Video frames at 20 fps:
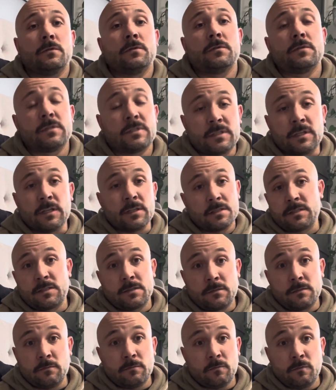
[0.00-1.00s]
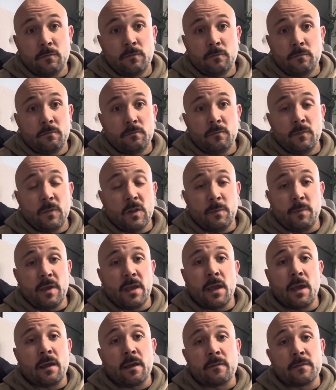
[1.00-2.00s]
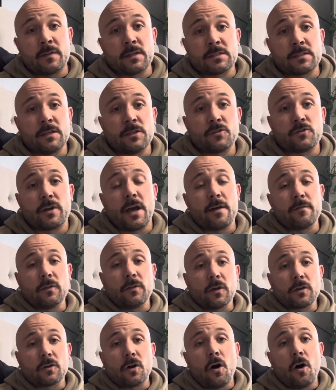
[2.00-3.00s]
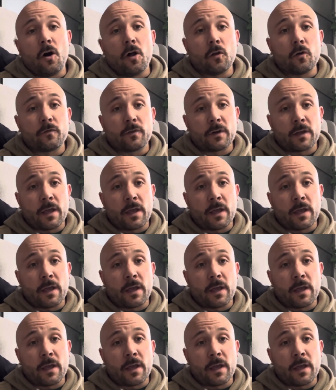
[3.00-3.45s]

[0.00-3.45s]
since the beginning of this injury, I've looked all over